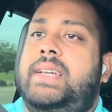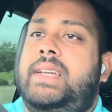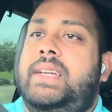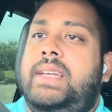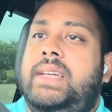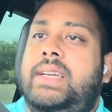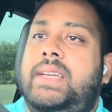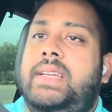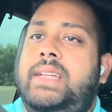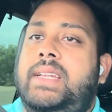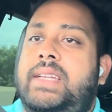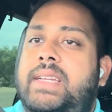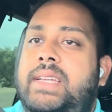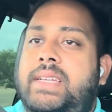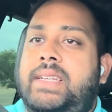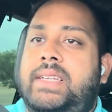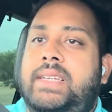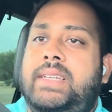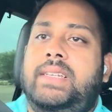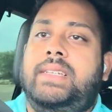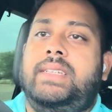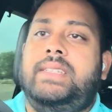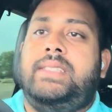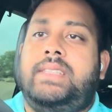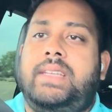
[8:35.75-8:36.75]
it
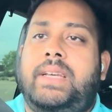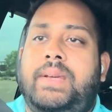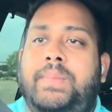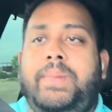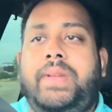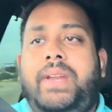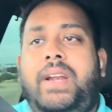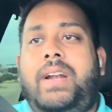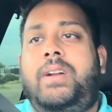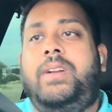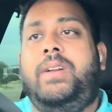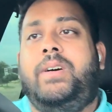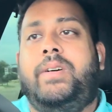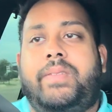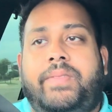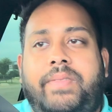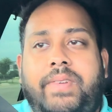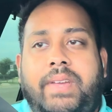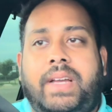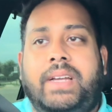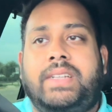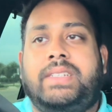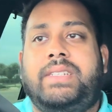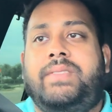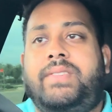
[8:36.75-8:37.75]
is. I don't know if you
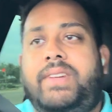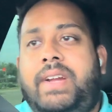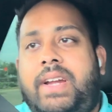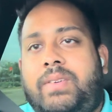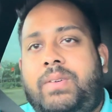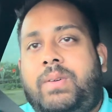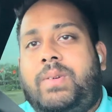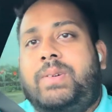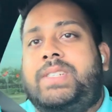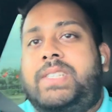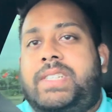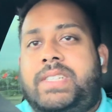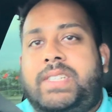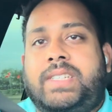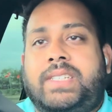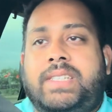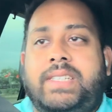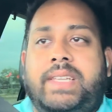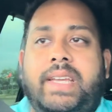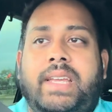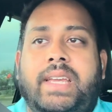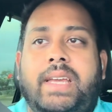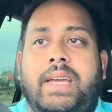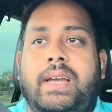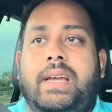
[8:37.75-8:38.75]
guys ever had questions. It's like,